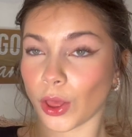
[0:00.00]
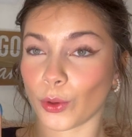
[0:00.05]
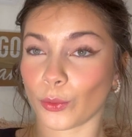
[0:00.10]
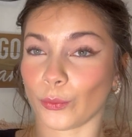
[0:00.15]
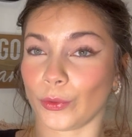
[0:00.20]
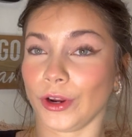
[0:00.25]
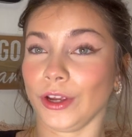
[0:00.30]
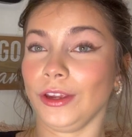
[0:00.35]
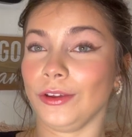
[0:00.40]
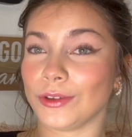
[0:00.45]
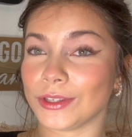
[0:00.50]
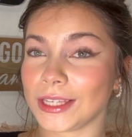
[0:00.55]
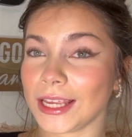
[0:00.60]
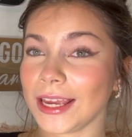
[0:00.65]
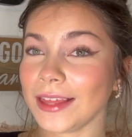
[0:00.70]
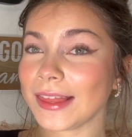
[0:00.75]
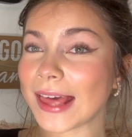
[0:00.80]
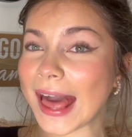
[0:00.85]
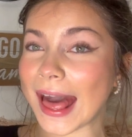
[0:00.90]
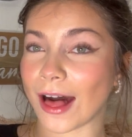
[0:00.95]
We're
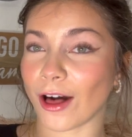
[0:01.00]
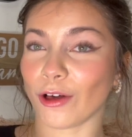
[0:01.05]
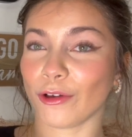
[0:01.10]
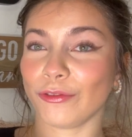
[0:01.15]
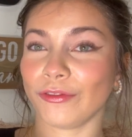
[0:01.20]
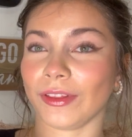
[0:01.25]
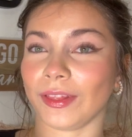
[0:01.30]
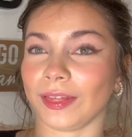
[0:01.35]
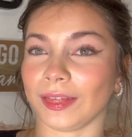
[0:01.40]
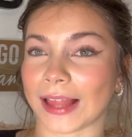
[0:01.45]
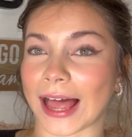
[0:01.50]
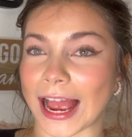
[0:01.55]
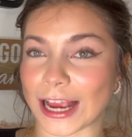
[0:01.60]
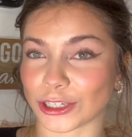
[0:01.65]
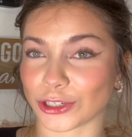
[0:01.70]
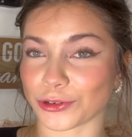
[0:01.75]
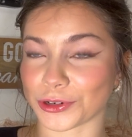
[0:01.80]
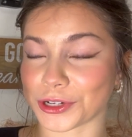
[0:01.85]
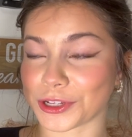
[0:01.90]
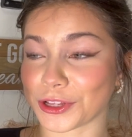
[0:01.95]
using the e.l.f.
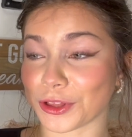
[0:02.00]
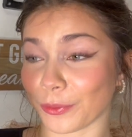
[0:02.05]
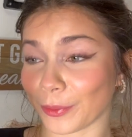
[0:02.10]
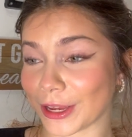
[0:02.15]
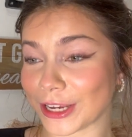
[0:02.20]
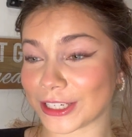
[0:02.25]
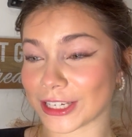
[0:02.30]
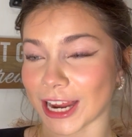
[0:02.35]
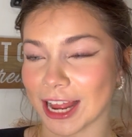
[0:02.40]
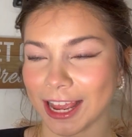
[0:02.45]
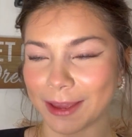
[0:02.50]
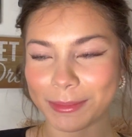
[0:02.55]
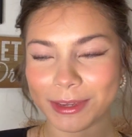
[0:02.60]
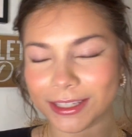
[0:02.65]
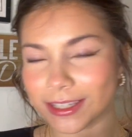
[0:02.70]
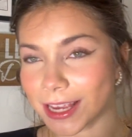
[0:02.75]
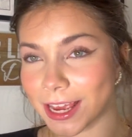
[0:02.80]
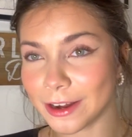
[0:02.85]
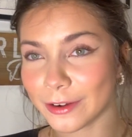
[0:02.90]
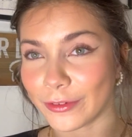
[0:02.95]
lash roll, which I'm
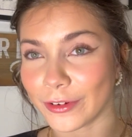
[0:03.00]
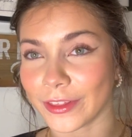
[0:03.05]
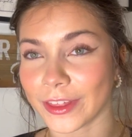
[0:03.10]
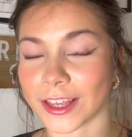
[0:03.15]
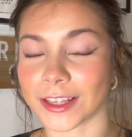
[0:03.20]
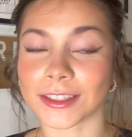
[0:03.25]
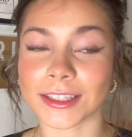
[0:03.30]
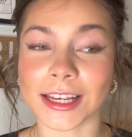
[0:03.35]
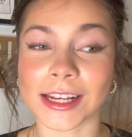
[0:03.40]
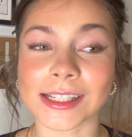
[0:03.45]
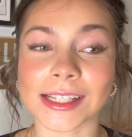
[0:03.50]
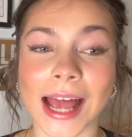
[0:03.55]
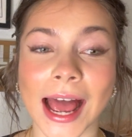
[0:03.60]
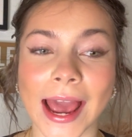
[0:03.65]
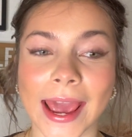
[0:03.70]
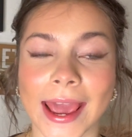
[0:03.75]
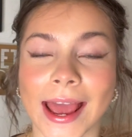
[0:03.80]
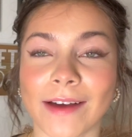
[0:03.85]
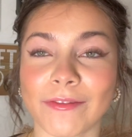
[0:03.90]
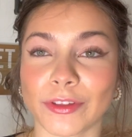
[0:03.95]
excited for this because I
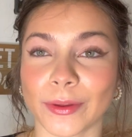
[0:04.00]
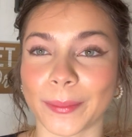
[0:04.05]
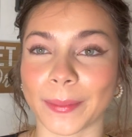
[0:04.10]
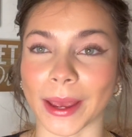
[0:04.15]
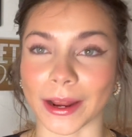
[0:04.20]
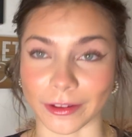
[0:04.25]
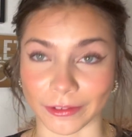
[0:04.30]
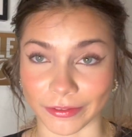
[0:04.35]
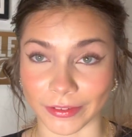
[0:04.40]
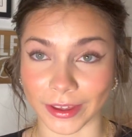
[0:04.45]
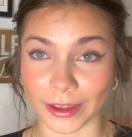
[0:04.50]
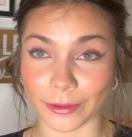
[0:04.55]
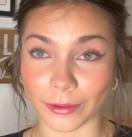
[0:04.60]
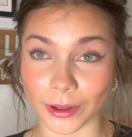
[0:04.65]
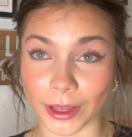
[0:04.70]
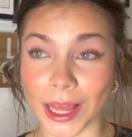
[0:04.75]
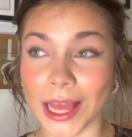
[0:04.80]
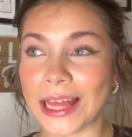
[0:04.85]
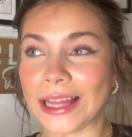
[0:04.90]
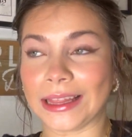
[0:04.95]
have the Benefit
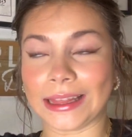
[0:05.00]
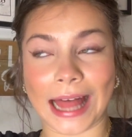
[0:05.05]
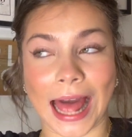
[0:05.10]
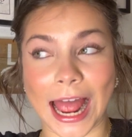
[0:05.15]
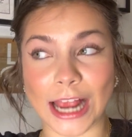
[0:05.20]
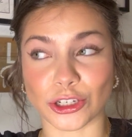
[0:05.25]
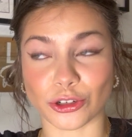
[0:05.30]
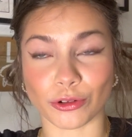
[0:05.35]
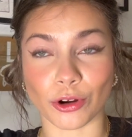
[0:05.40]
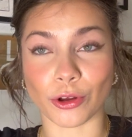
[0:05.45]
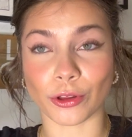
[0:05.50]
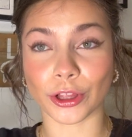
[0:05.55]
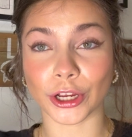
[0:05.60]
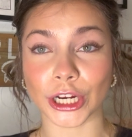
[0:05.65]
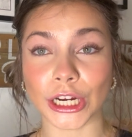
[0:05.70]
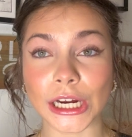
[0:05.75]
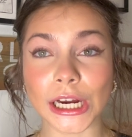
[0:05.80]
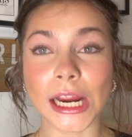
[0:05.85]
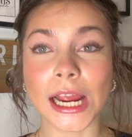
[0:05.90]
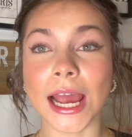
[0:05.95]
lash
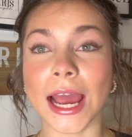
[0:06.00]
roller,